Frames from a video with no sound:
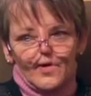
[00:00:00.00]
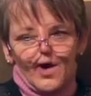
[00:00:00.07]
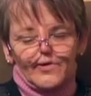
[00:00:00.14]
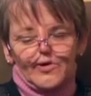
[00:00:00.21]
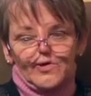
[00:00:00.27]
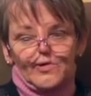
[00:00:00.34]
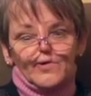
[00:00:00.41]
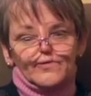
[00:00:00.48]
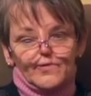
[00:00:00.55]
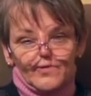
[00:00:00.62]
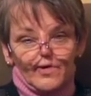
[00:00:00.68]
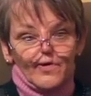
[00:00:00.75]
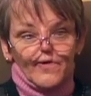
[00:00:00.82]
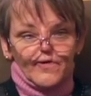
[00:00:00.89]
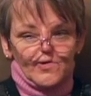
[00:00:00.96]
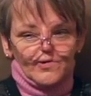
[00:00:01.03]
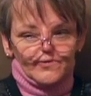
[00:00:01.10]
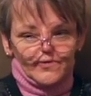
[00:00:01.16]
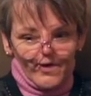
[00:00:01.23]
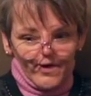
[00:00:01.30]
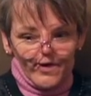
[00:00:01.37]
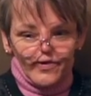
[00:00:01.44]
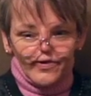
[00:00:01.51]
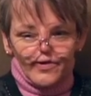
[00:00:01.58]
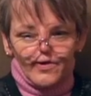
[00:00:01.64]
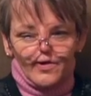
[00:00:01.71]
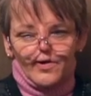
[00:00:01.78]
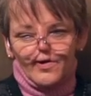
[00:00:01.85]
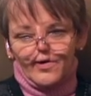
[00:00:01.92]
I do have a really strong face,
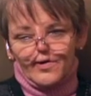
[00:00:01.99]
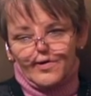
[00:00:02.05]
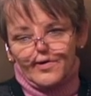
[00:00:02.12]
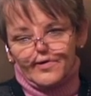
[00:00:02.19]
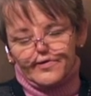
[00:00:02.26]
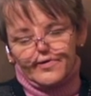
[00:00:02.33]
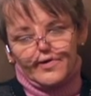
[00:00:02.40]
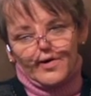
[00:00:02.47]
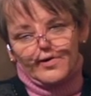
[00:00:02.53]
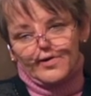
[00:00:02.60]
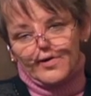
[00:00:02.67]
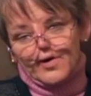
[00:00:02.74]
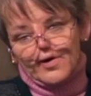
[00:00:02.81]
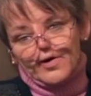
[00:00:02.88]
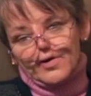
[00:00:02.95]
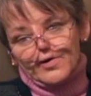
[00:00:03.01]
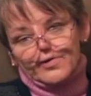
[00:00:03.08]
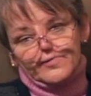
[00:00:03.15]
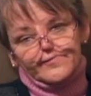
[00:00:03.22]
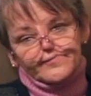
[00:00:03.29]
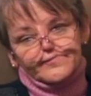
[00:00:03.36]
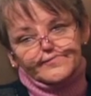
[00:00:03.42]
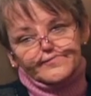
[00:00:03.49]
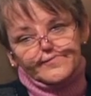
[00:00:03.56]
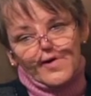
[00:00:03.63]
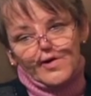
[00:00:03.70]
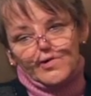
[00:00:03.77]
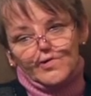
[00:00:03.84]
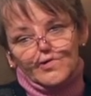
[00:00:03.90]
and
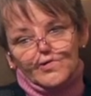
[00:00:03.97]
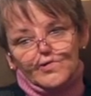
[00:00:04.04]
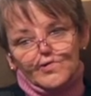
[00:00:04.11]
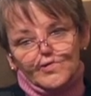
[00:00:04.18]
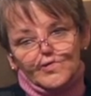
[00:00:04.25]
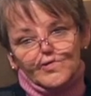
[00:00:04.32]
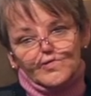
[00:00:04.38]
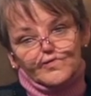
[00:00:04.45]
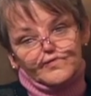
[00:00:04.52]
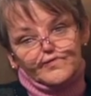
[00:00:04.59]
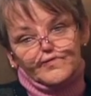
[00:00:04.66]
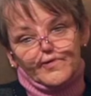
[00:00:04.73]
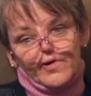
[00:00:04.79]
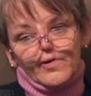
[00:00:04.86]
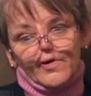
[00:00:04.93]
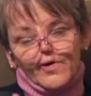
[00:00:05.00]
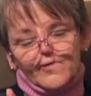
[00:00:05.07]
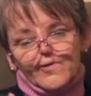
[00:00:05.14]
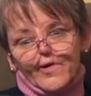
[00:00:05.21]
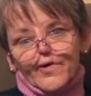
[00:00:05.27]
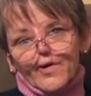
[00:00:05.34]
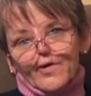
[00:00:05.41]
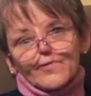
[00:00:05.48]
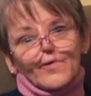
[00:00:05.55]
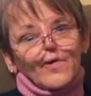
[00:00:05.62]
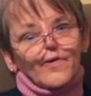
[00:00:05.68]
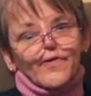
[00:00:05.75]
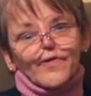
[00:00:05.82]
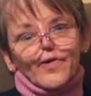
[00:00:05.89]
my whole feeling with it
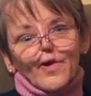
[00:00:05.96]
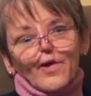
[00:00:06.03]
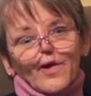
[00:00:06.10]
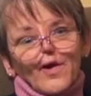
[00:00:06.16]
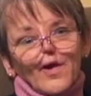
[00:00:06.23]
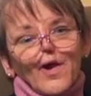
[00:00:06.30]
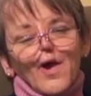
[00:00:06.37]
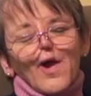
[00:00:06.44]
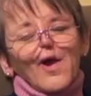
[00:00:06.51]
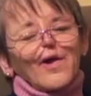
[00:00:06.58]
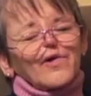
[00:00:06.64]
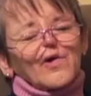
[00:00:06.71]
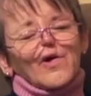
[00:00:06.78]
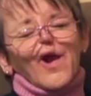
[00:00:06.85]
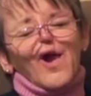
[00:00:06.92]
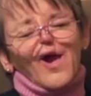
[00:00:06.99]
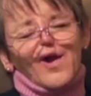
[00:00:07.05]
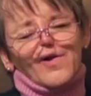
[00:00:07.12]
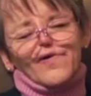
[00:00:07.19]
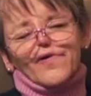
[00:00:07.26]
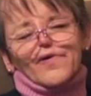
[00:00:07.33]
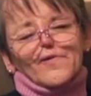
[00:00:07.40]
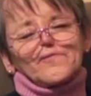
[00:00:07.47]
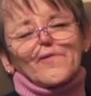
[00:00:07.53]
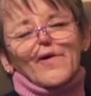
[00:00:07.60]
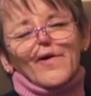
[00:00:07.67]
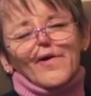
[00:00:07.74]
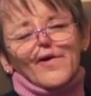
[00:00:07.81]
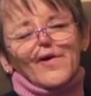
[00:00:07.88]
was there has to
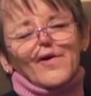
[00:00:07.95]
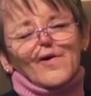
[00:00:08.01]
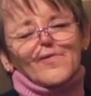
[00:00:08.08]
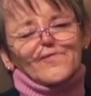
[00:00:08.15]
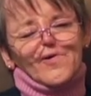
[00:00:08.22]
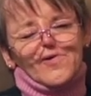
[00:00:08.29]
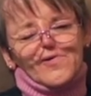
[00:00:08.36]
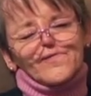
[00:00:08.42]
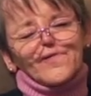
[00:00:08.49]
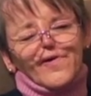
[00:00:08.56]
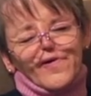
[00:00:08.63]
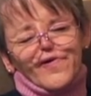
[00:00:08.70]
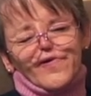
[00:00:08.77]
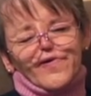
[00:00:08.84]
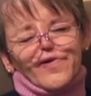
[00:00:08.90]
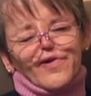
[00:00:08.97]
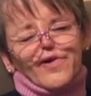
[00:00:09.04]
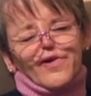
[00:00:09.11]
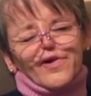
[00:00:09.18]
be a purpose